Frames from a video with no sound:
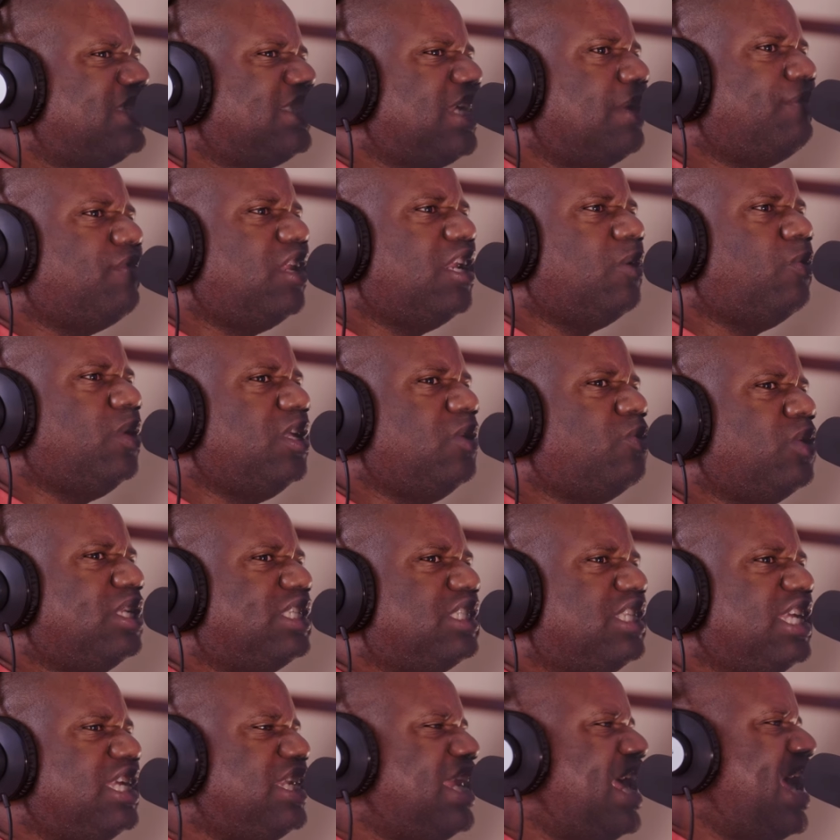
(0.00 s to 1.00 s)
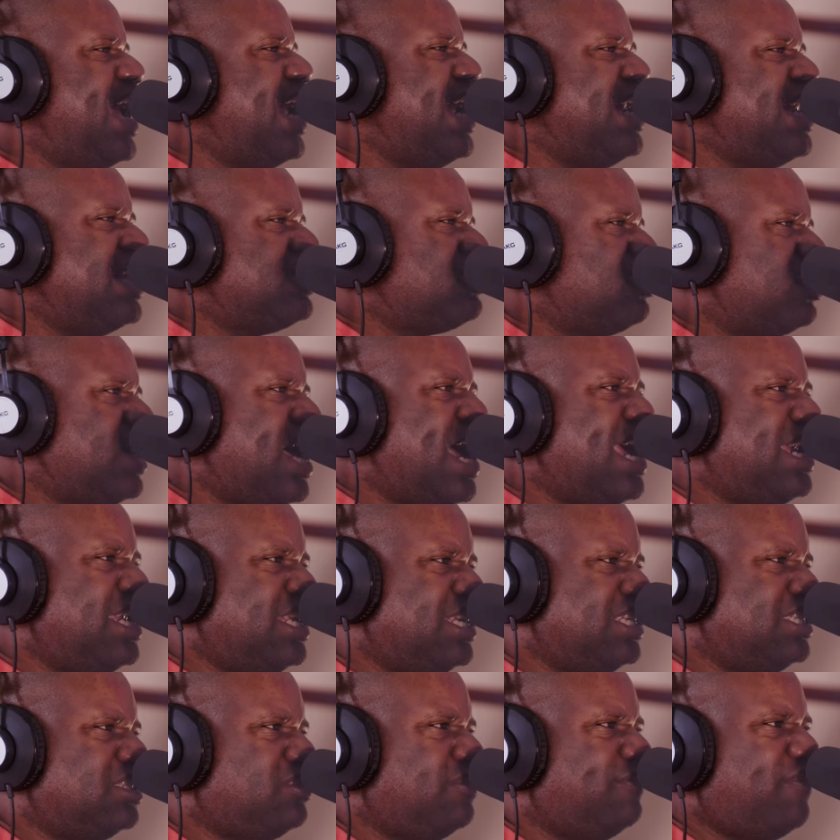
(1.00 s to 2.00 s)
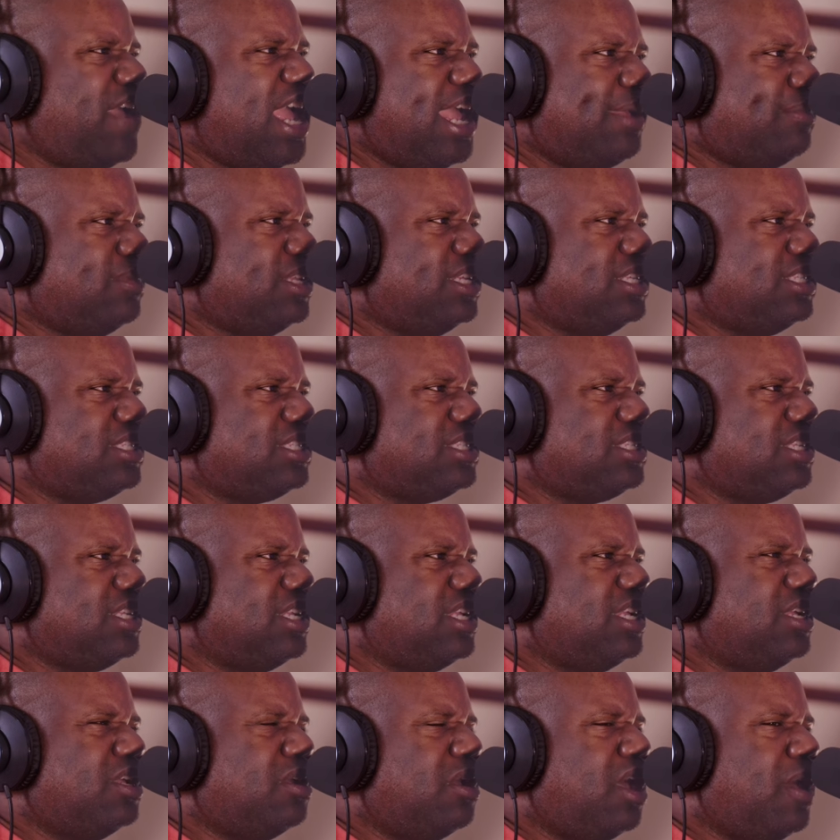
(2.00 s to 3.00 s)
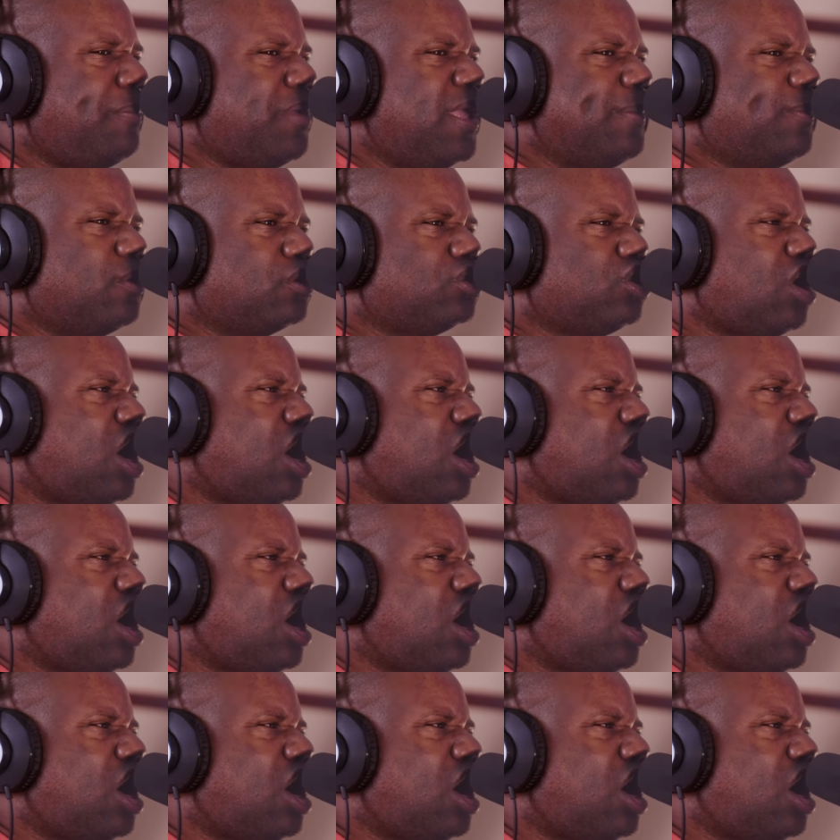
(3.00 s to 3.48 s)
It's something that we would see in the 80s or 90s, families, people